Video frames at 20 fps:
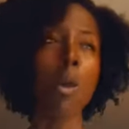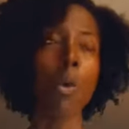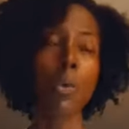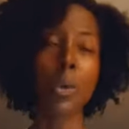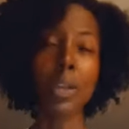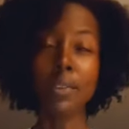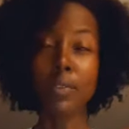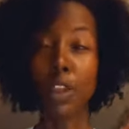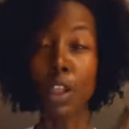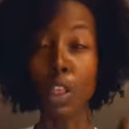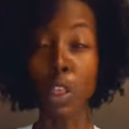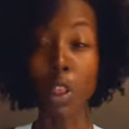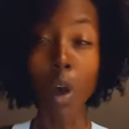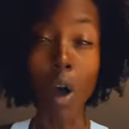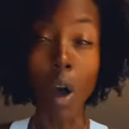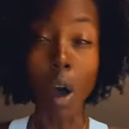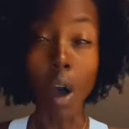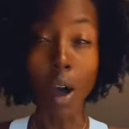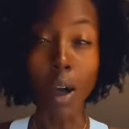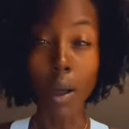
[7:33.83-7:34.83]
We have the
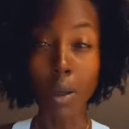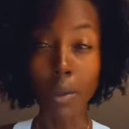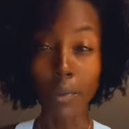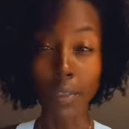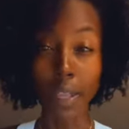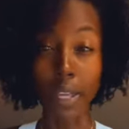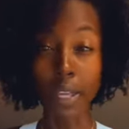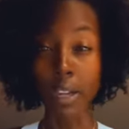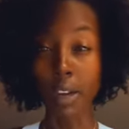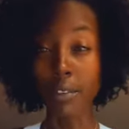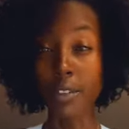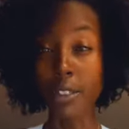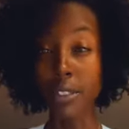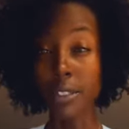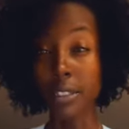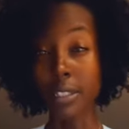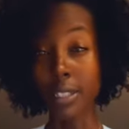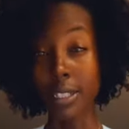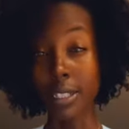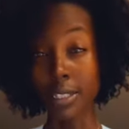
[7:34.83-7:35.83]
law that
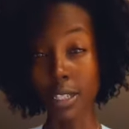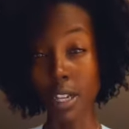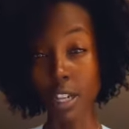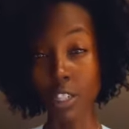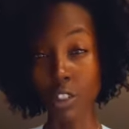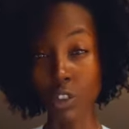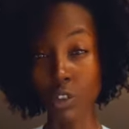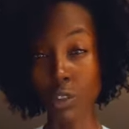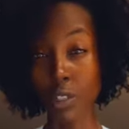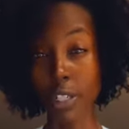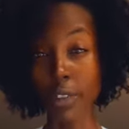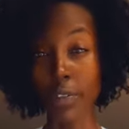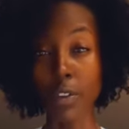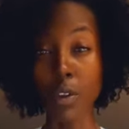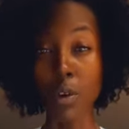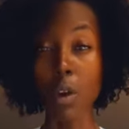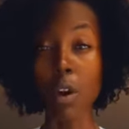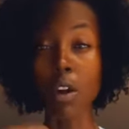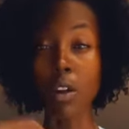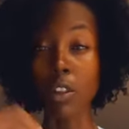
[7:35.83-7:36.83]
governs this country.
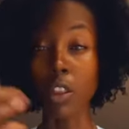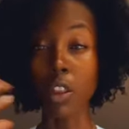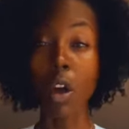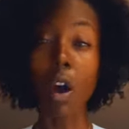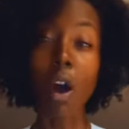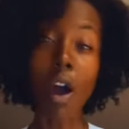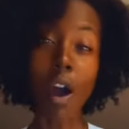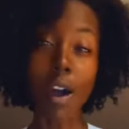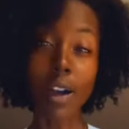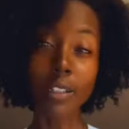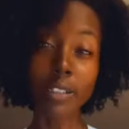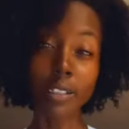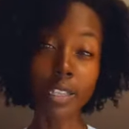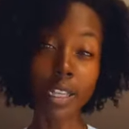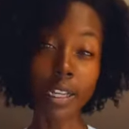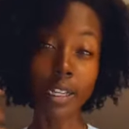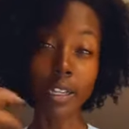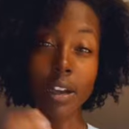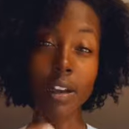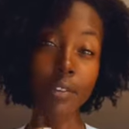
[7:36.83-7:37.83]
There are laws
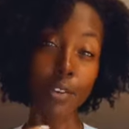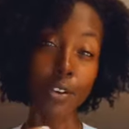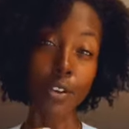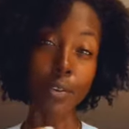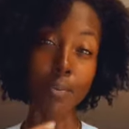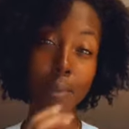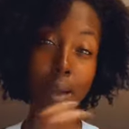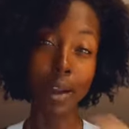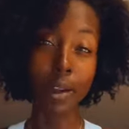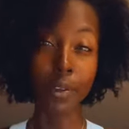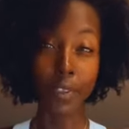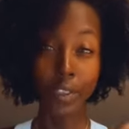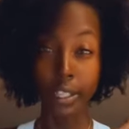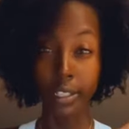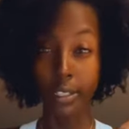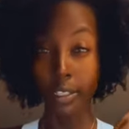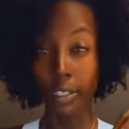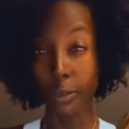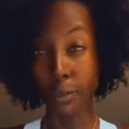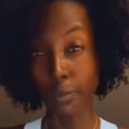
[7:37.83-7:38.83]
that govern
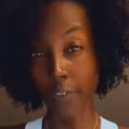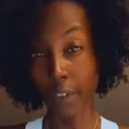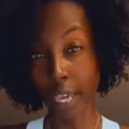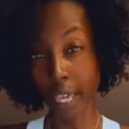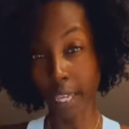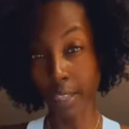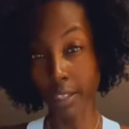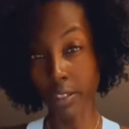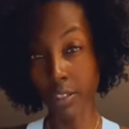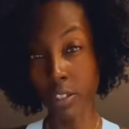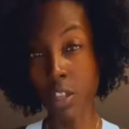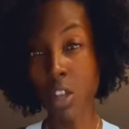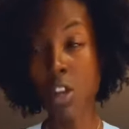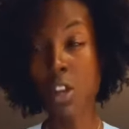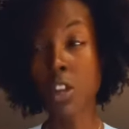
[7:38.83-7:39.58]
monotheistic faiths.